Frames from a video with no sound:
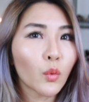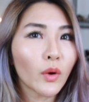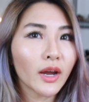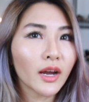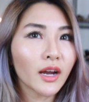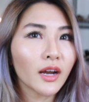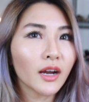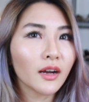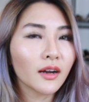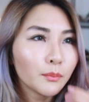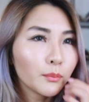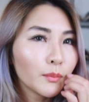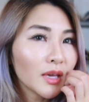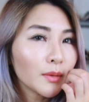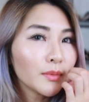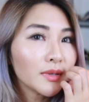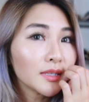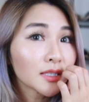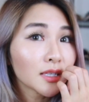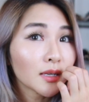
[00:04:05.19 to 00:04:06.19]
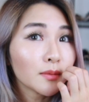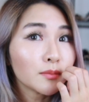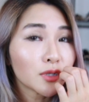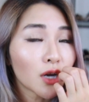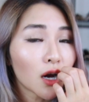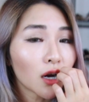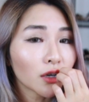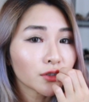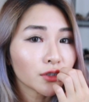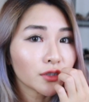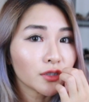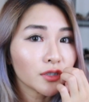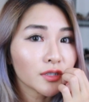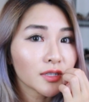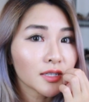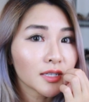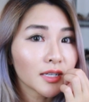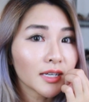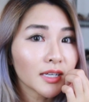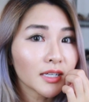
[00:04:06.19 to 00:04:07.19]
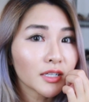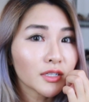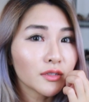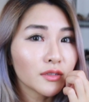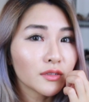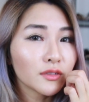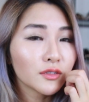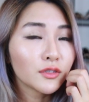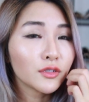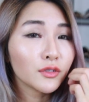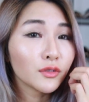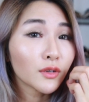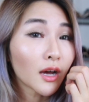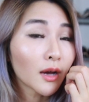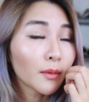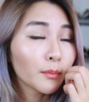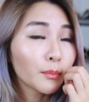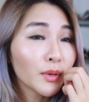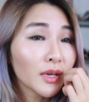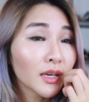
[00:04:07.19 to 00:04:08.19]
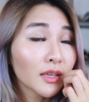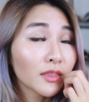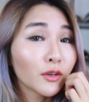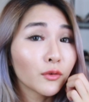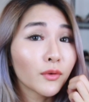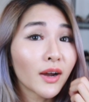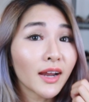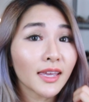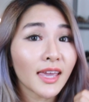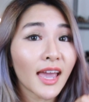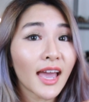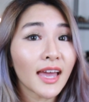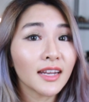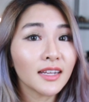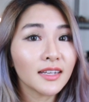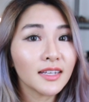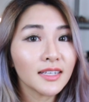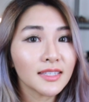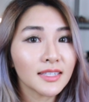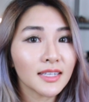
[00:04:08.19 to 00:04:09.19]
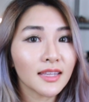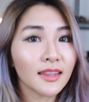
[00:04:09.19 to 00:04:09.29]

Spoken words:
where maybe some doctors like do not pick the right candidates,